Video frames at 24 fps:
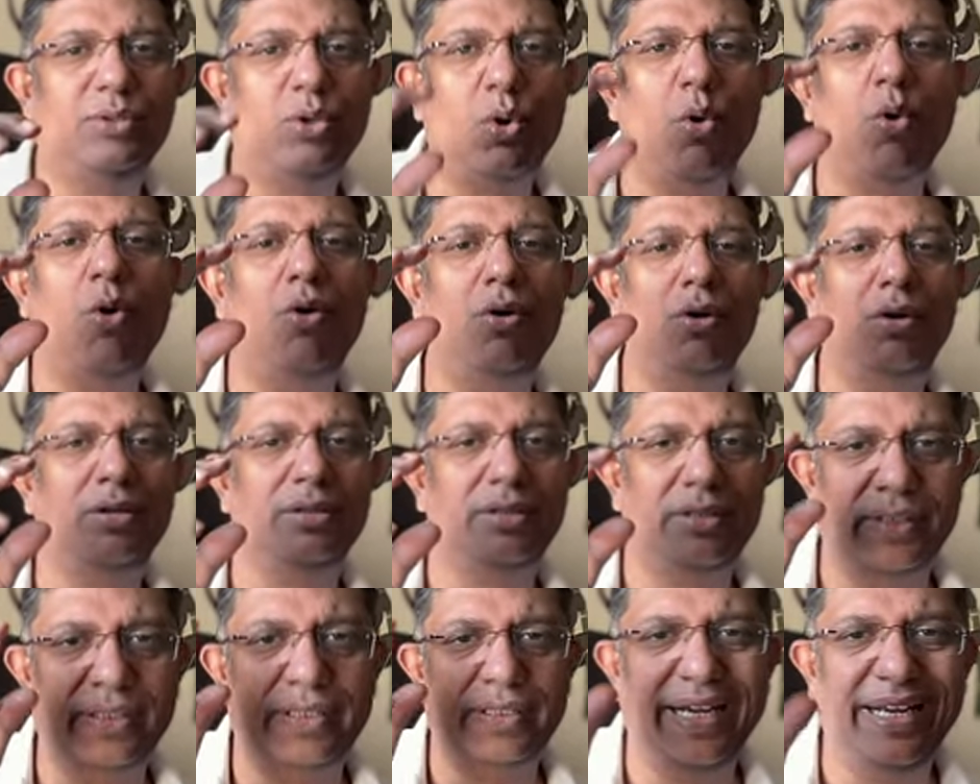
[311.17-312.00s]

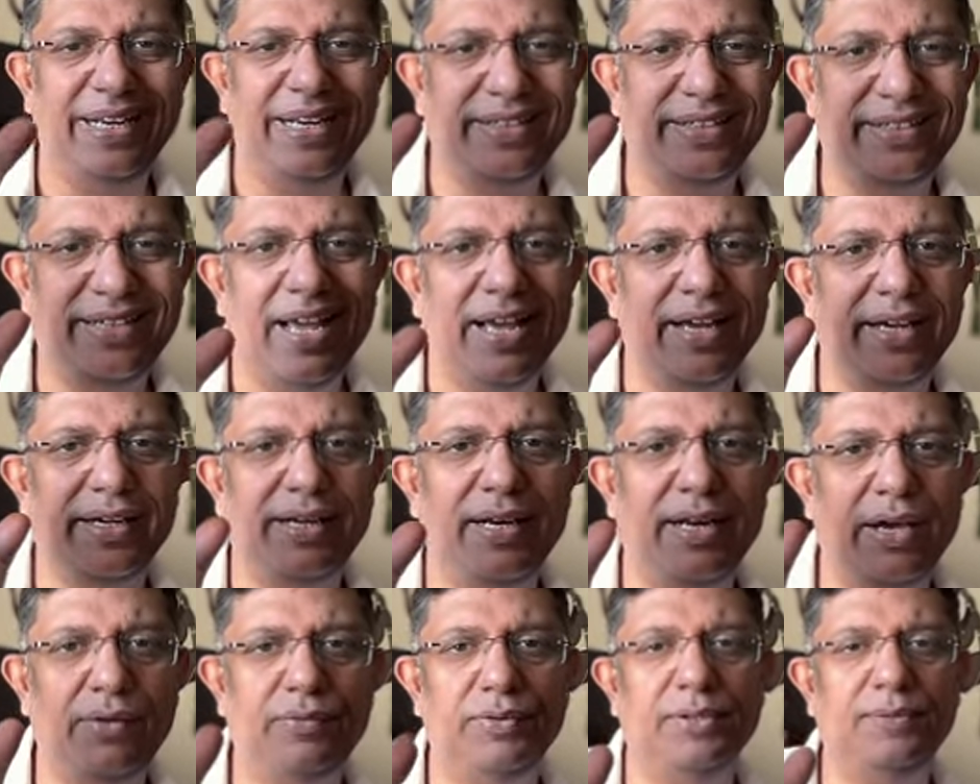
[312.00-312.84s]
core think tank
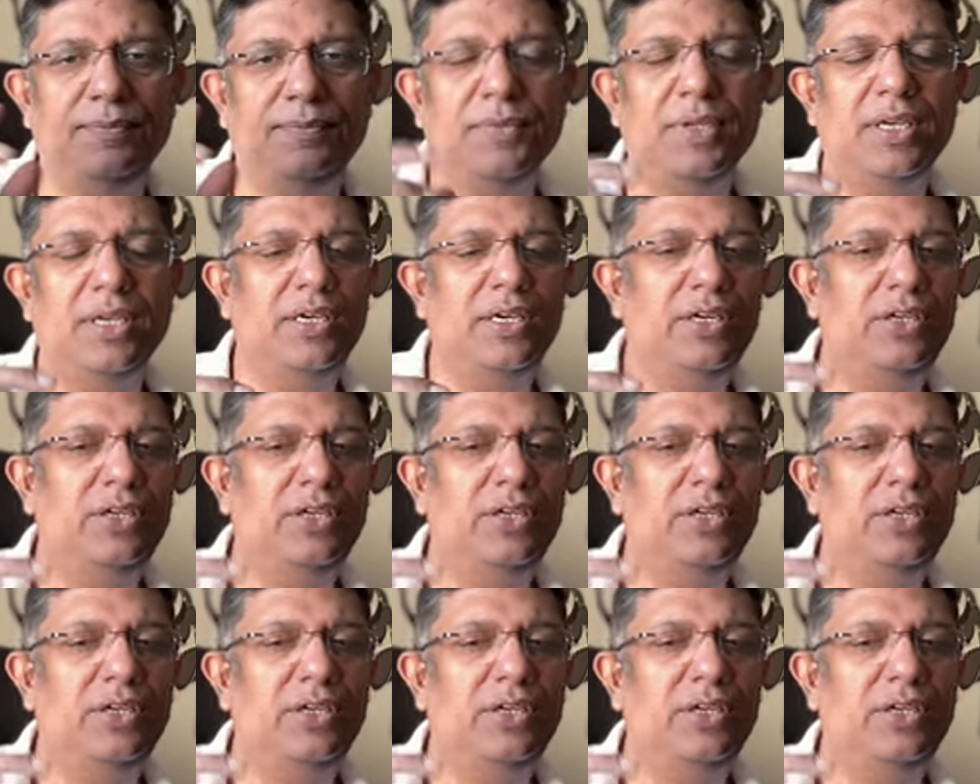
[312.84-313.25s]
level,